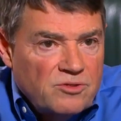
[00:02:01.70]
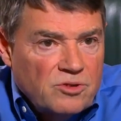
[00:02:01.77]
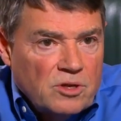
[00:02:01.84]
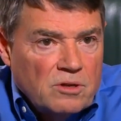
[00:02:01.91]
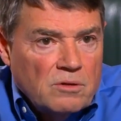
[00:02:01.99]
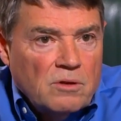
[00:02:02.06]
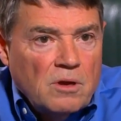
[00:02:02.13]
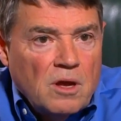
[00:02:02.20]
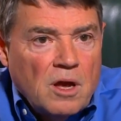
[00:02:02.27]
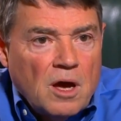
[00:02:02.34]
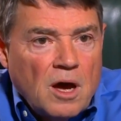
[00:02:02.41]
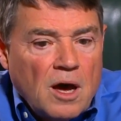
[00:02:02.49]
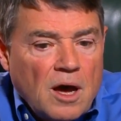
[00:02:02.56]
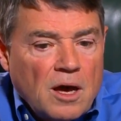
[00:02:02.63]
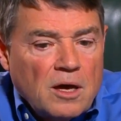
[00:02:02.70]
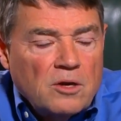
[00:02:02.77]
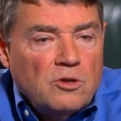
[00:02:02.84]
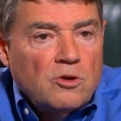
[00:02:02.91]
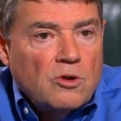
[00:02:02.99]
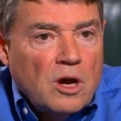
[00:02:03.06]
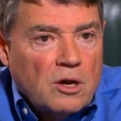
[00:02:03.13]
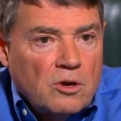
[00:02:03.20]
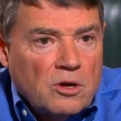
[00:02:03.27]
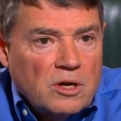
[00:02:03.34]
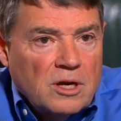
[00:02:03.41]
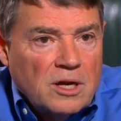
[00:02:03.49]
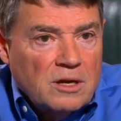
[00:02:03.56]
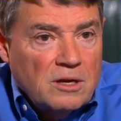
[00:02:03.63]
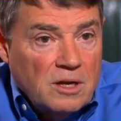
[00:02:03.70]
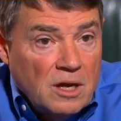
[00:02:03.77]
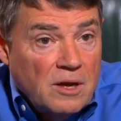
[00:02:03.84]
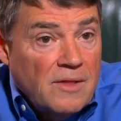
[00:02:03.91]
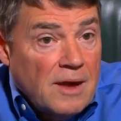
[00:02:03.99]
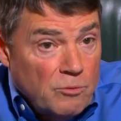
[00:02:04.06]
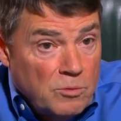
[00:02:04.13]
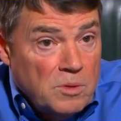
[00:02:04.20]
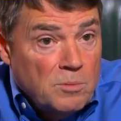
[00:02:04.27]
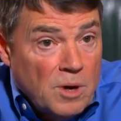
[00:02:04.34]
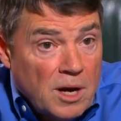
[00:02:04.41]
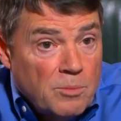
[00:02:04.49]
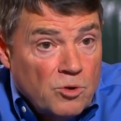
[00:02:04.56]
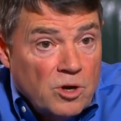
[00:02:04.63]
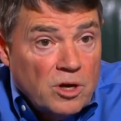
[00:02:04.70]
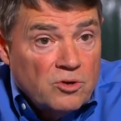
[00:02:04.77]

blessing, uh, you're not going to get it done. That would be my